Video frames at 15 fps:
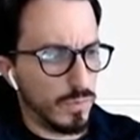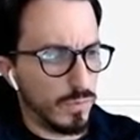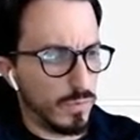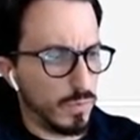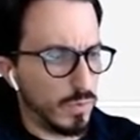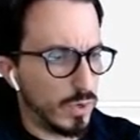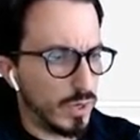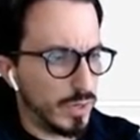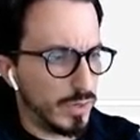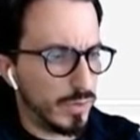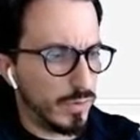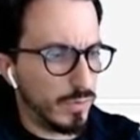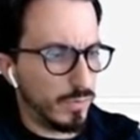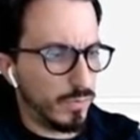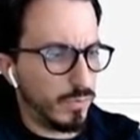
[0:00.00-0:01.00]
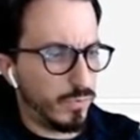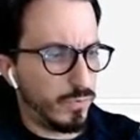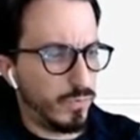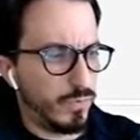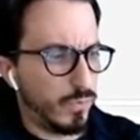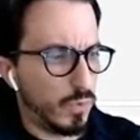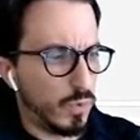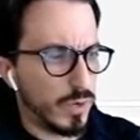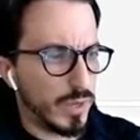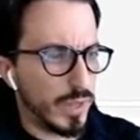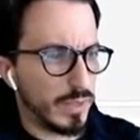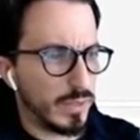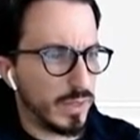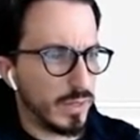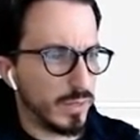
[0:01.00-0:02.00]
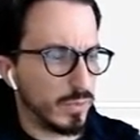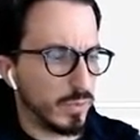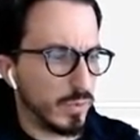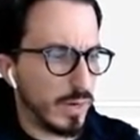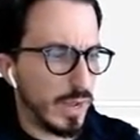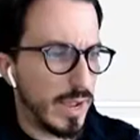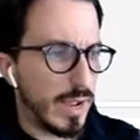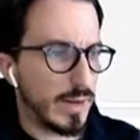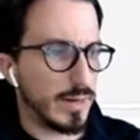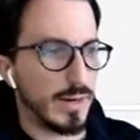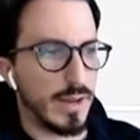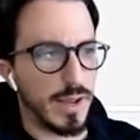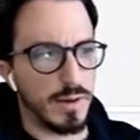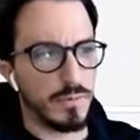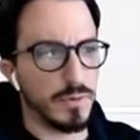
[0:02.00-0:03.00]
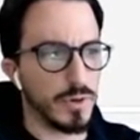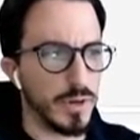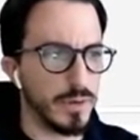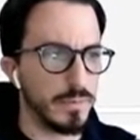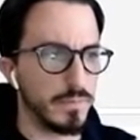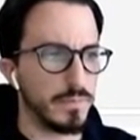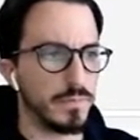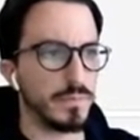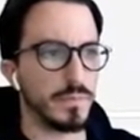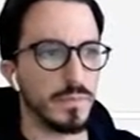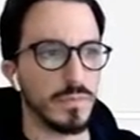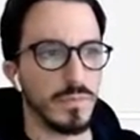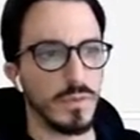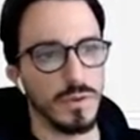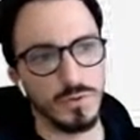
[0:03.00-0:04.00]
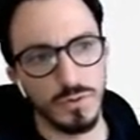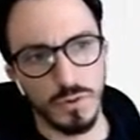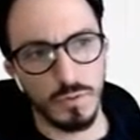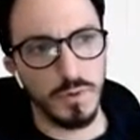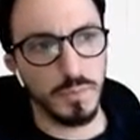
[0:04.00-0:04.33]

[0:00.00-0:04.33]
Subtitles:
140 I think is what I had it at. Okay, so I'm gonna